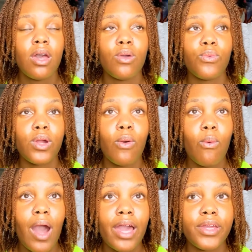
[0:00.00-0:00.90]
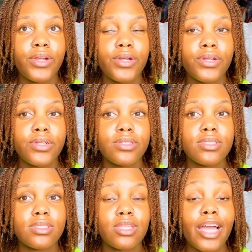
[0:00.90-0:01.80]

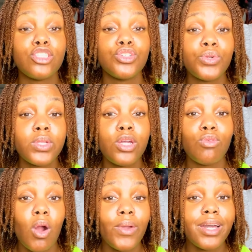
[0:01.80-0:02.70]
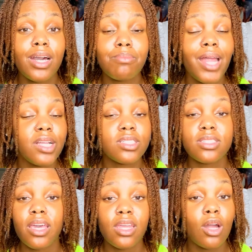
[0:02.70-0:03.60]
requires, like truly growing up, not
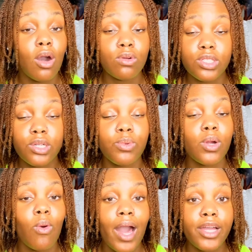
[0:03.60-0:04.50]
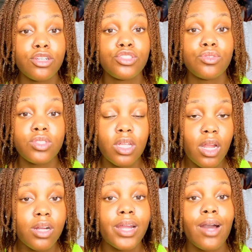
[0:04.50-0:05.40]
just getting older, requires you to
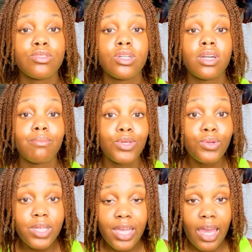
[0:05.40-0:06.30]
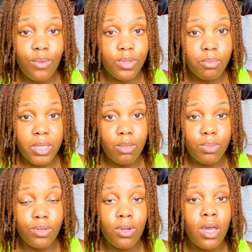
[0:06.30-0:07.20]
learn how to communicate with
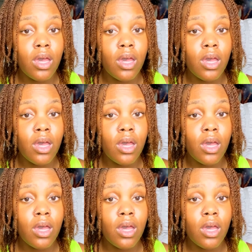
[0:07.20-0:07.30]
people.